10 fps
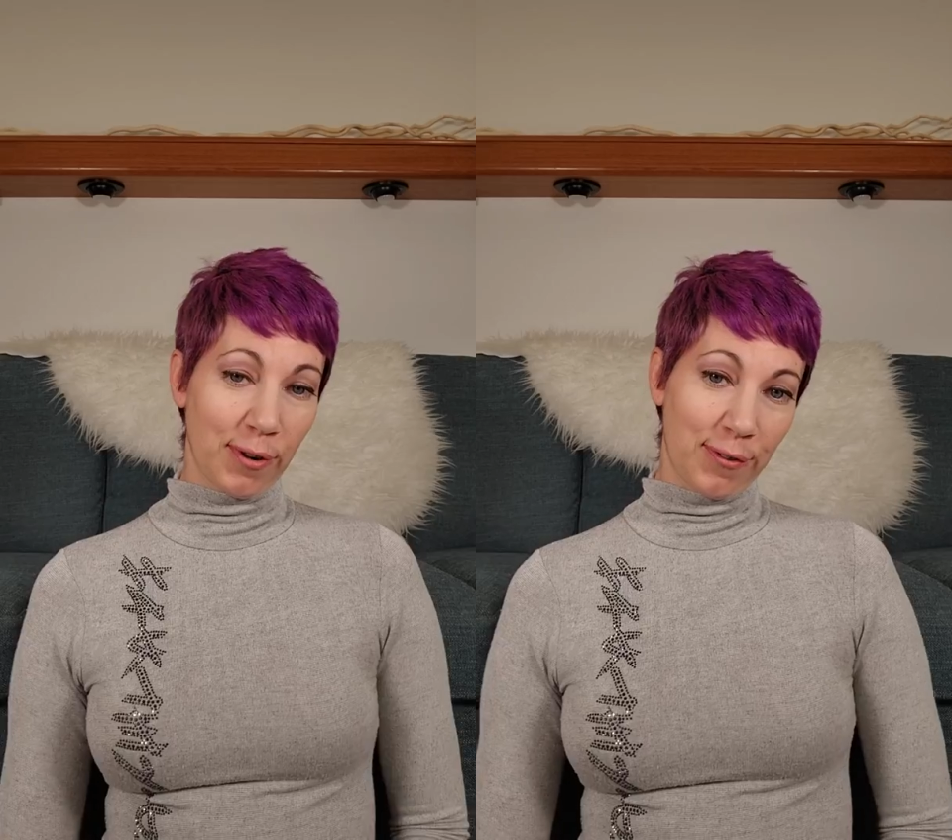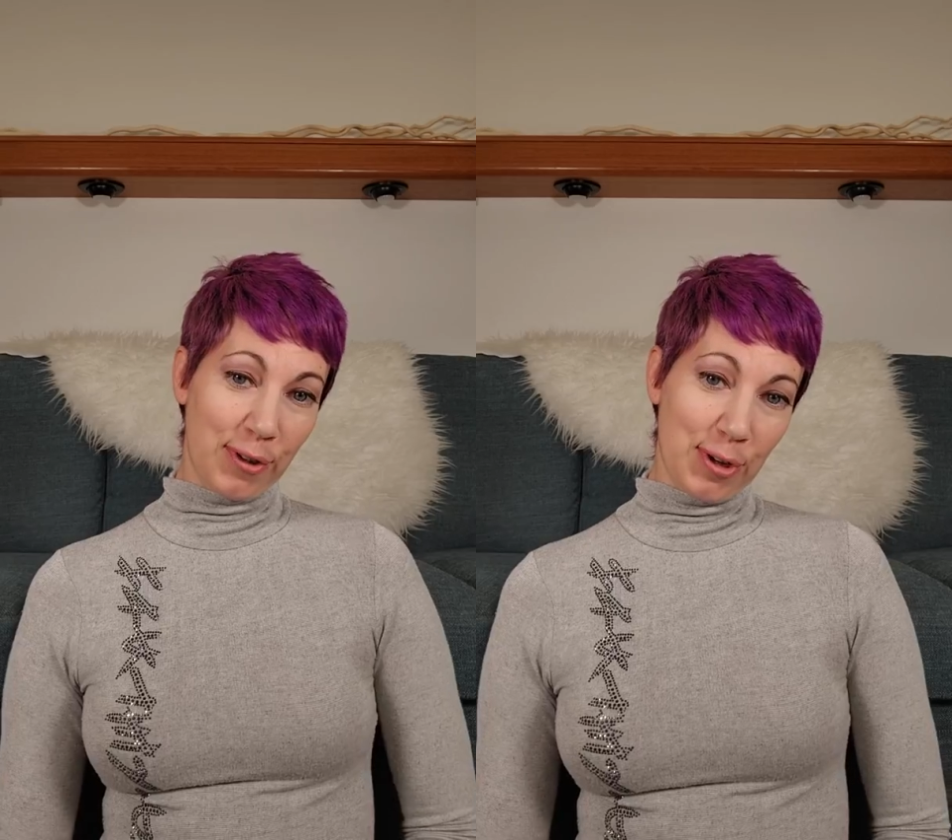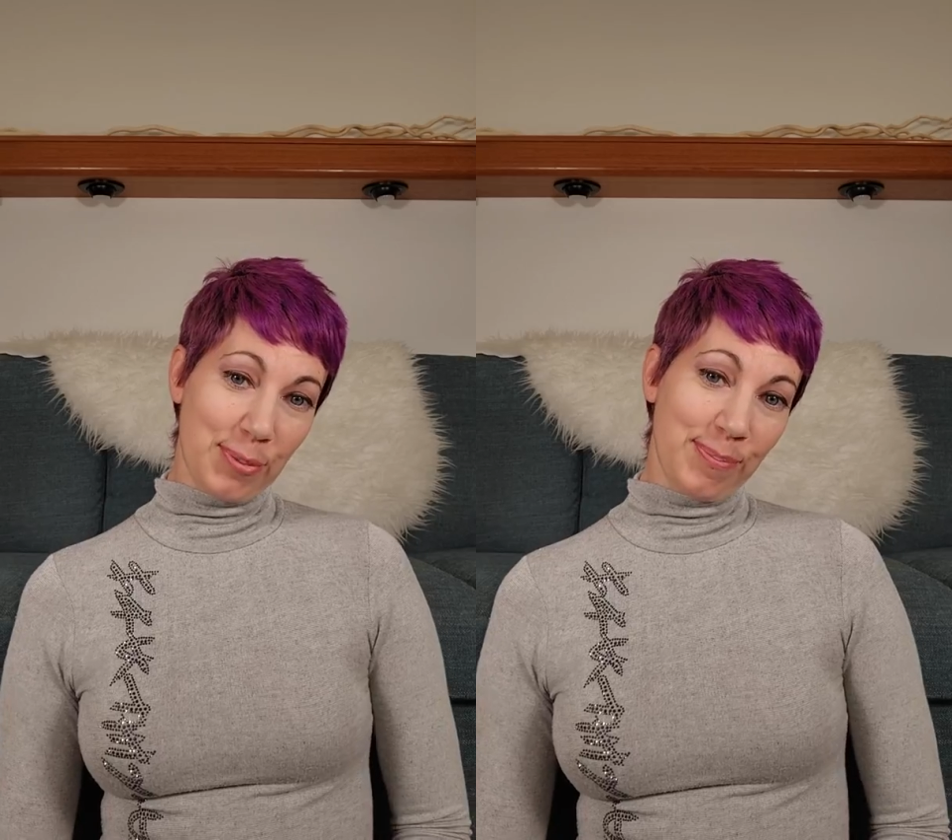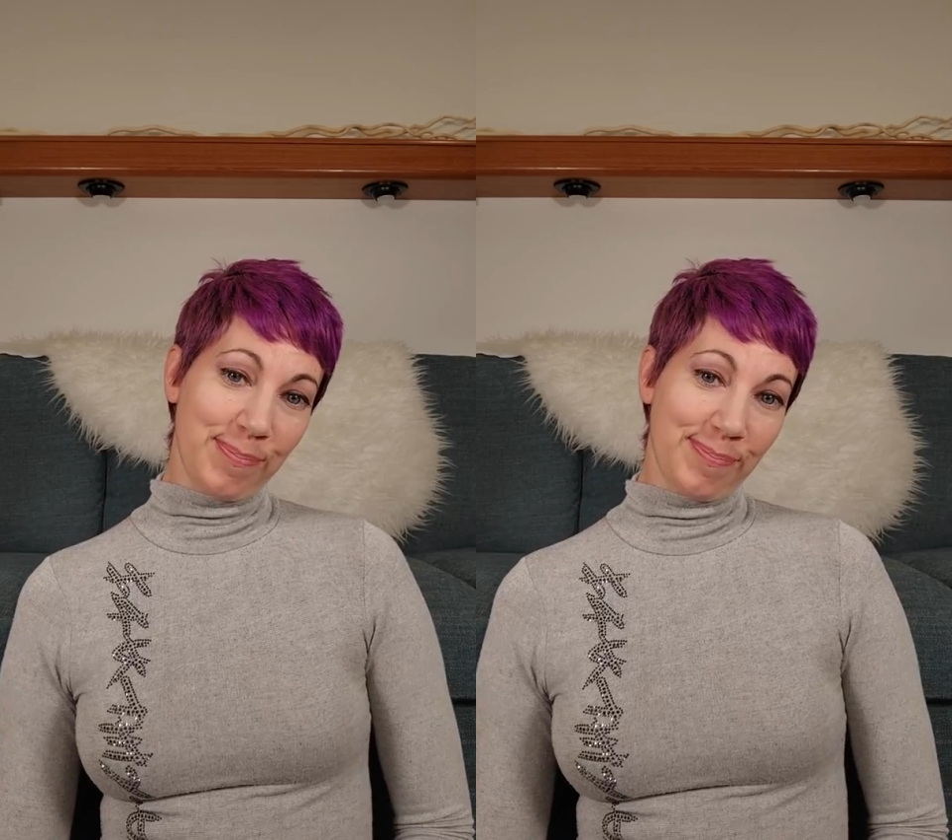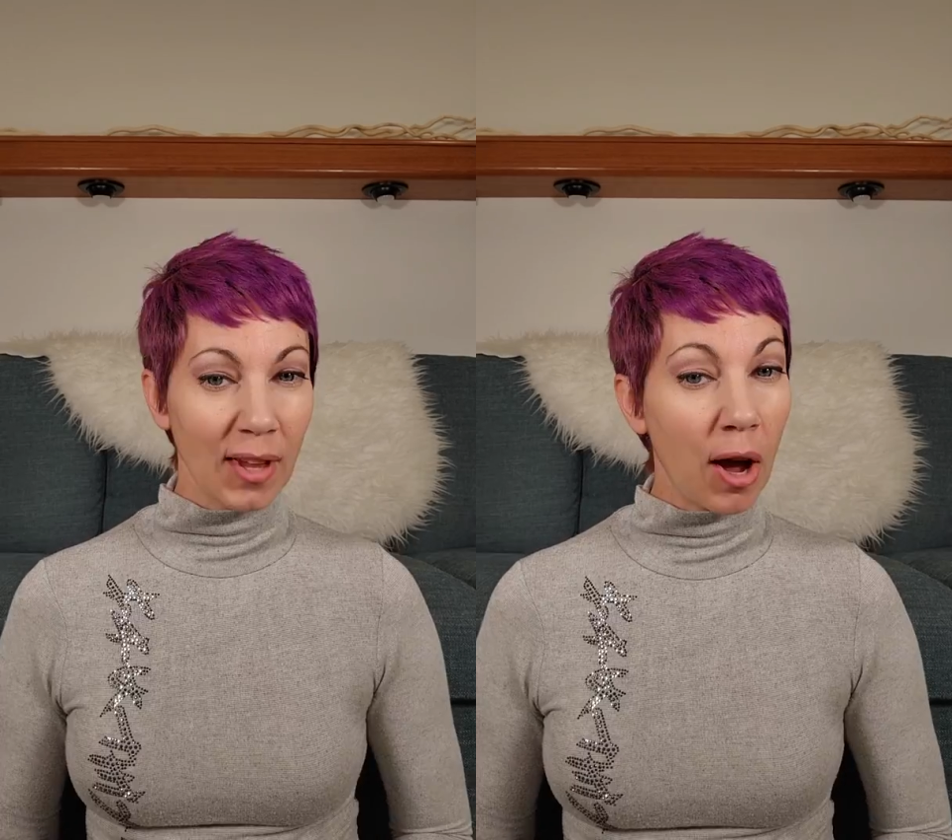for you.
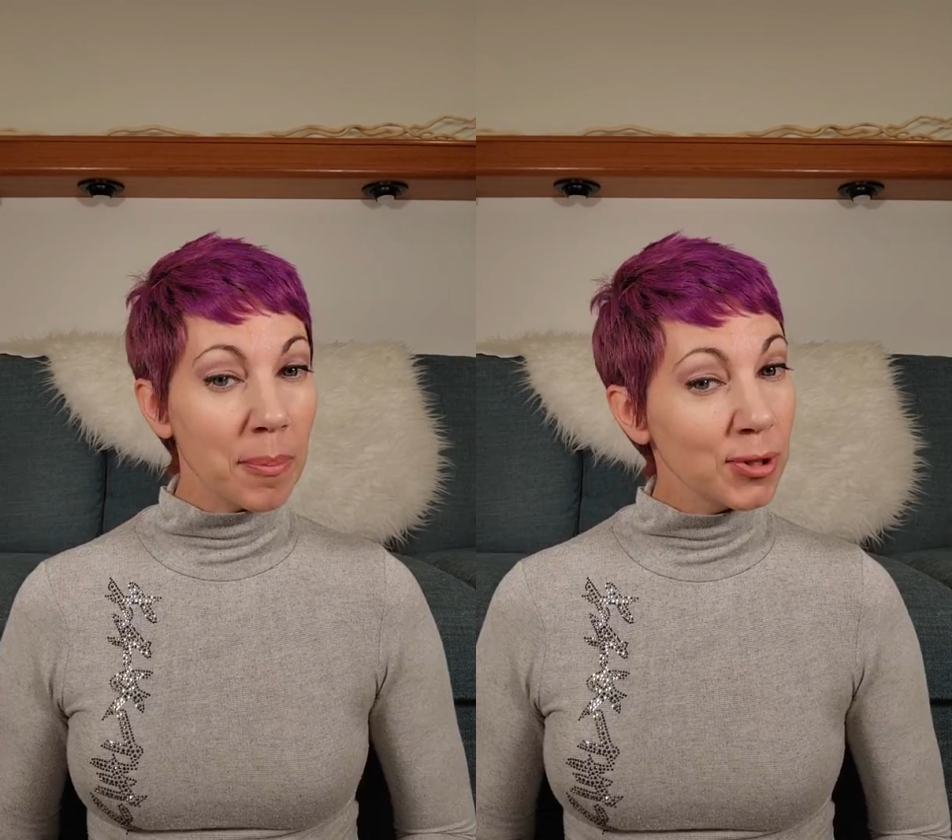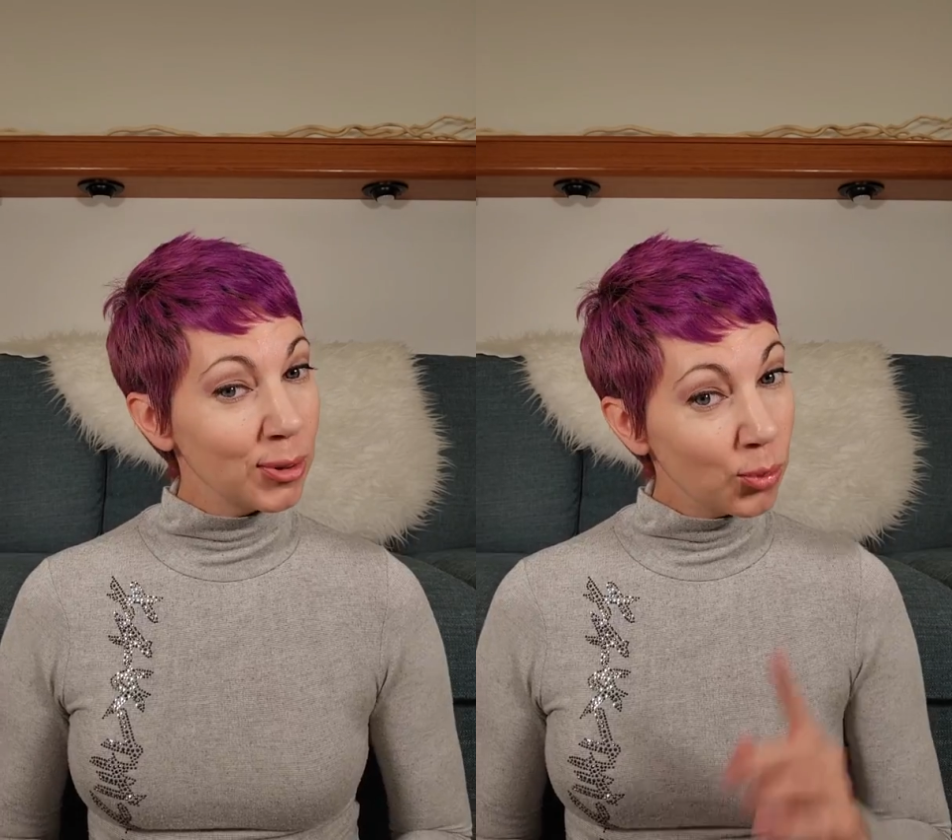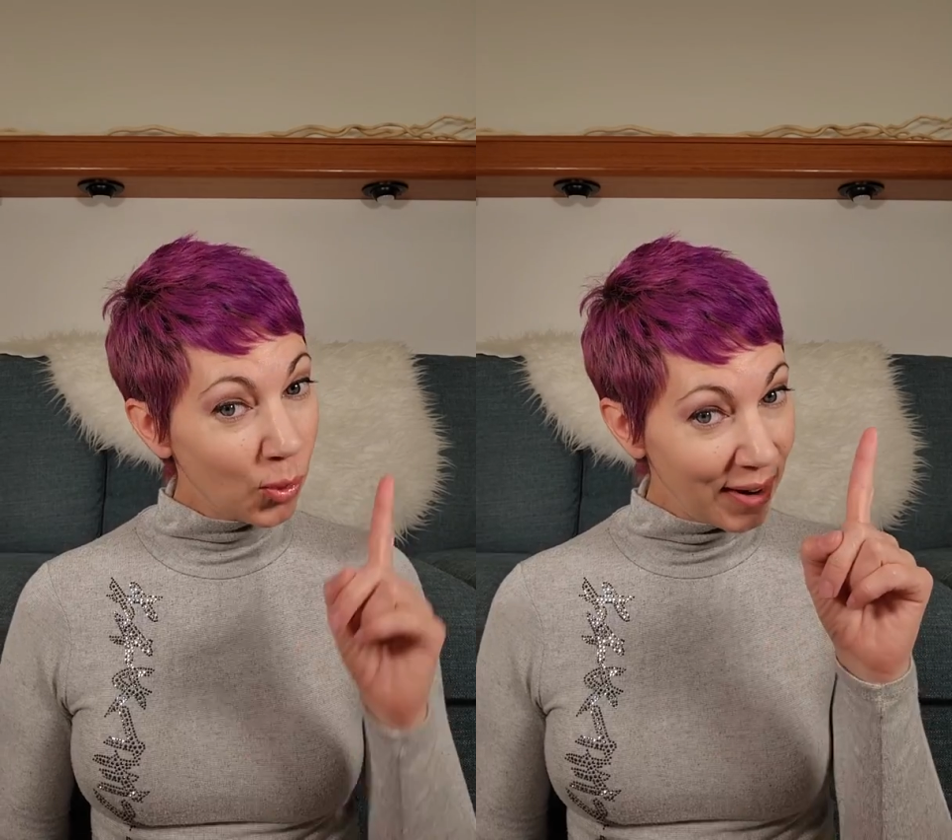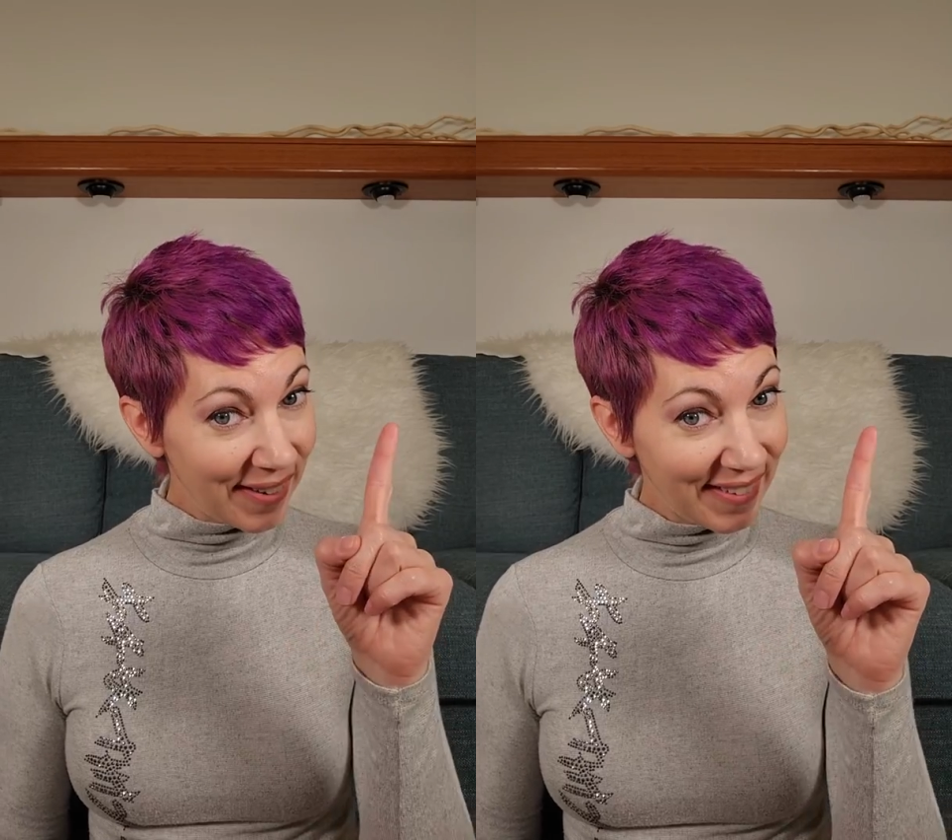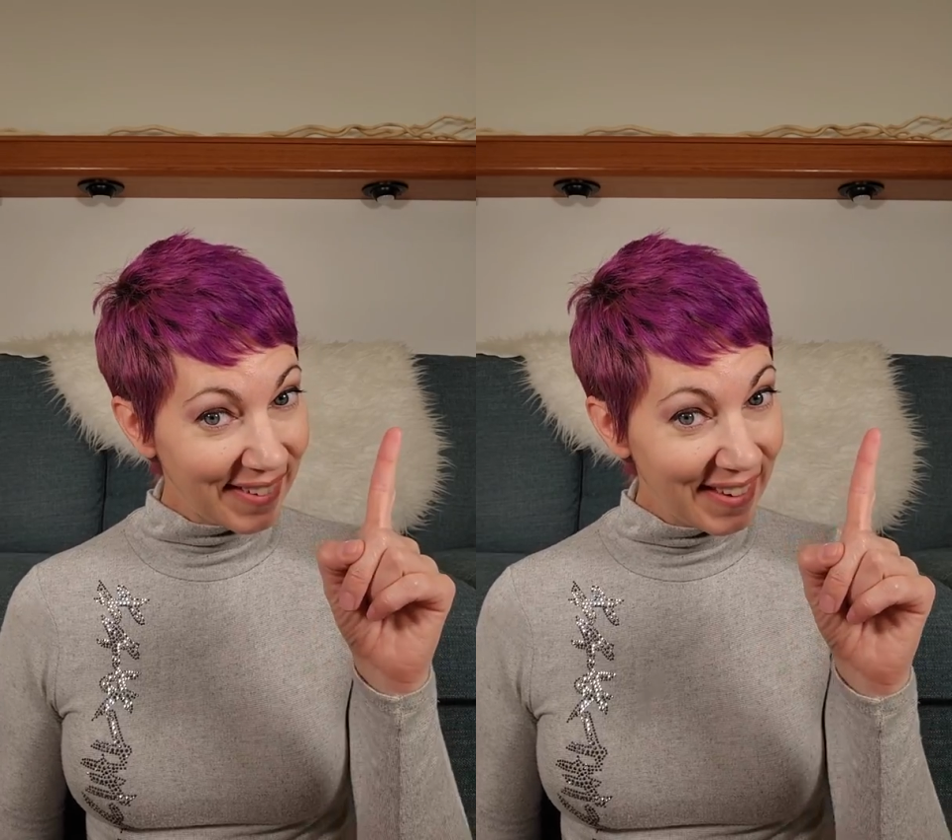Option 1.